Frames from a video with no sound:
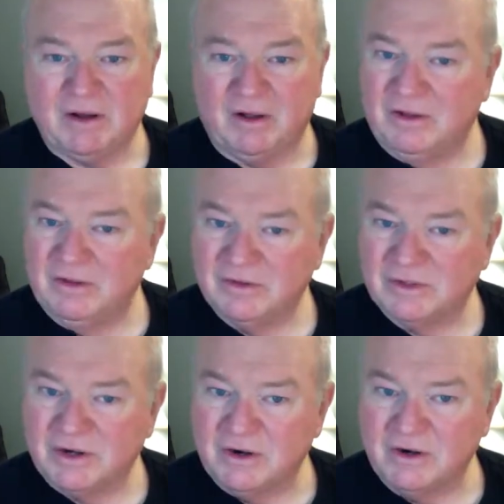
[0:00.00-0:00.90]
all those
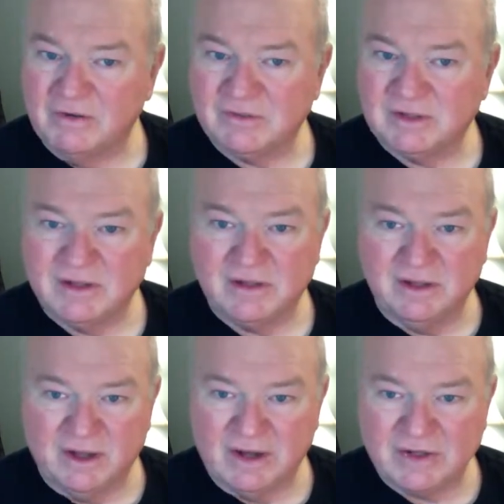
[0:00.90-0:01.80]
terms in the
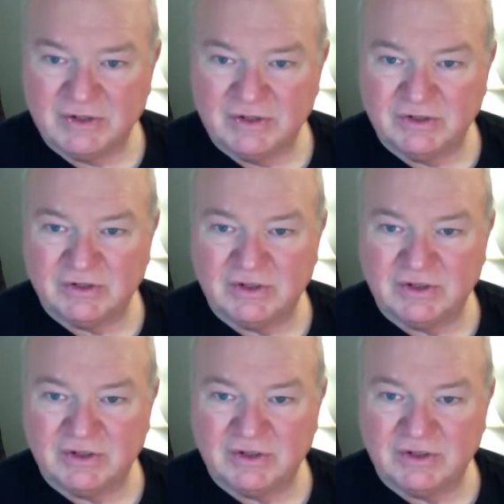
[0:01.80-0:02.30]
lectures.